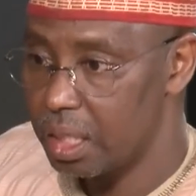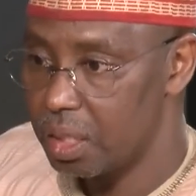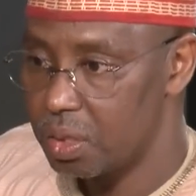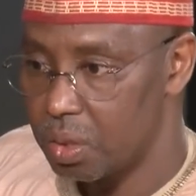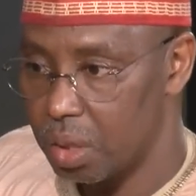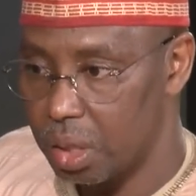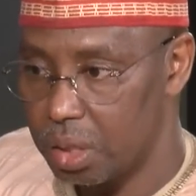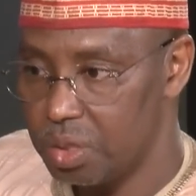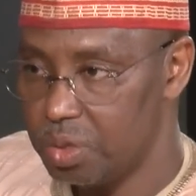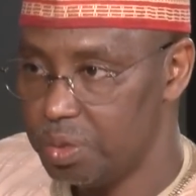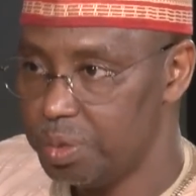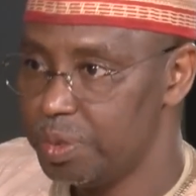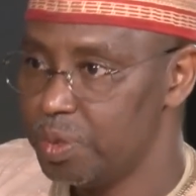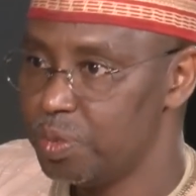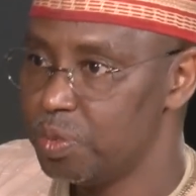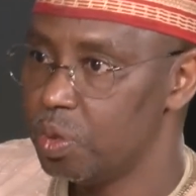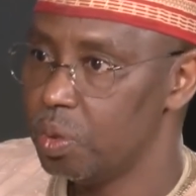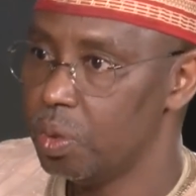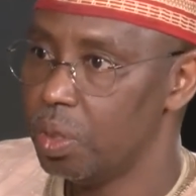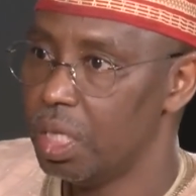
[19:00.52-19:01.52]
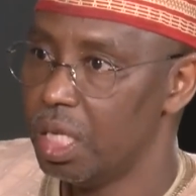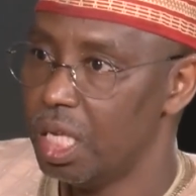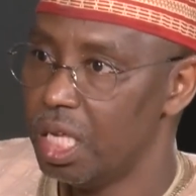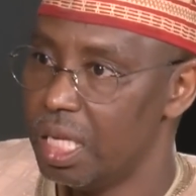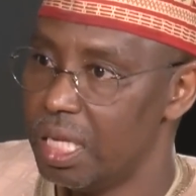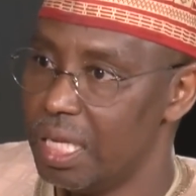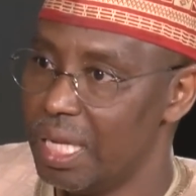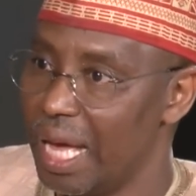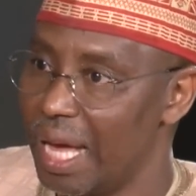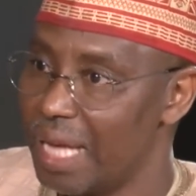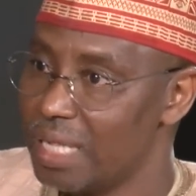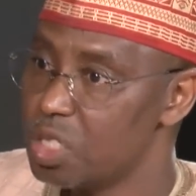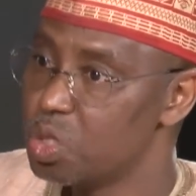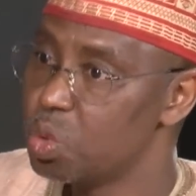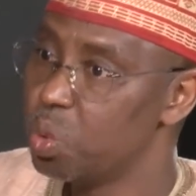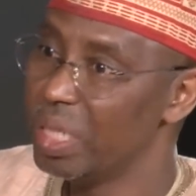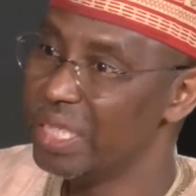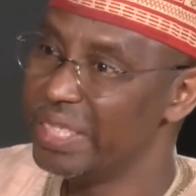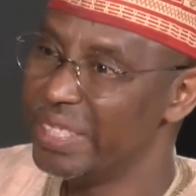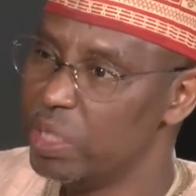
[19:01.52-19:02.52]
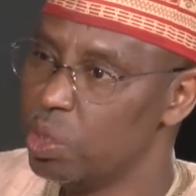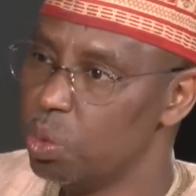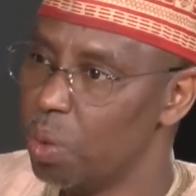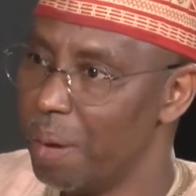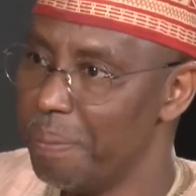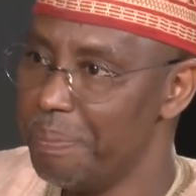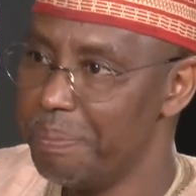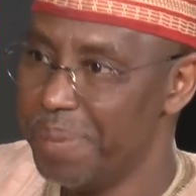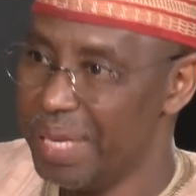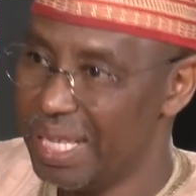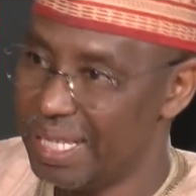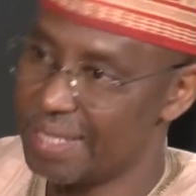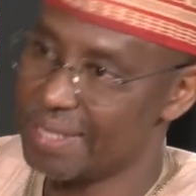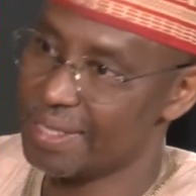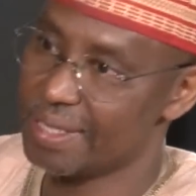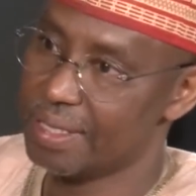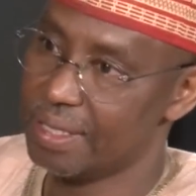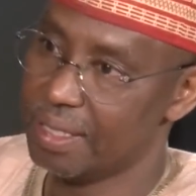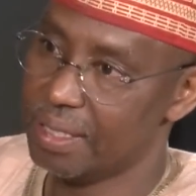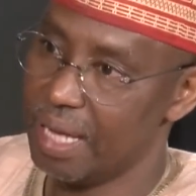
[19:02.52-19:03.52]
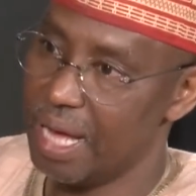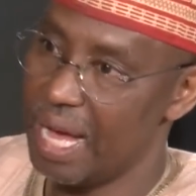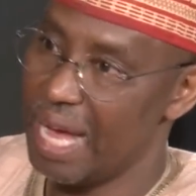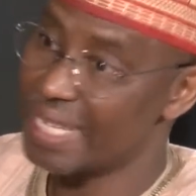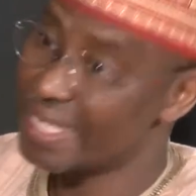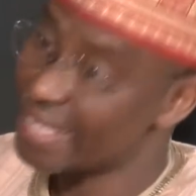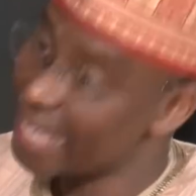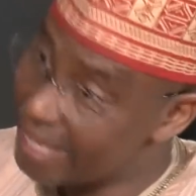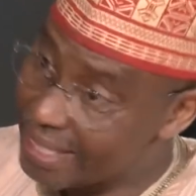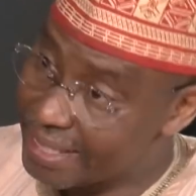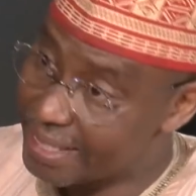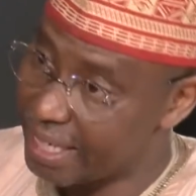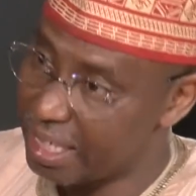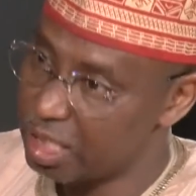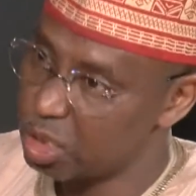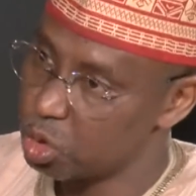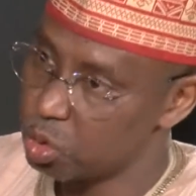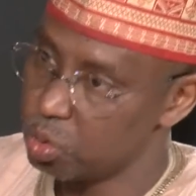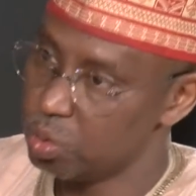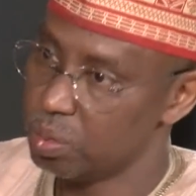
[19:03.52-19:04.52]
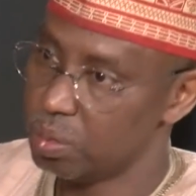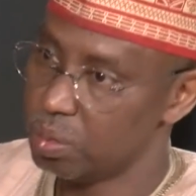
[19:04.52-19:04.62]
told you before, he has 21 bills assented to.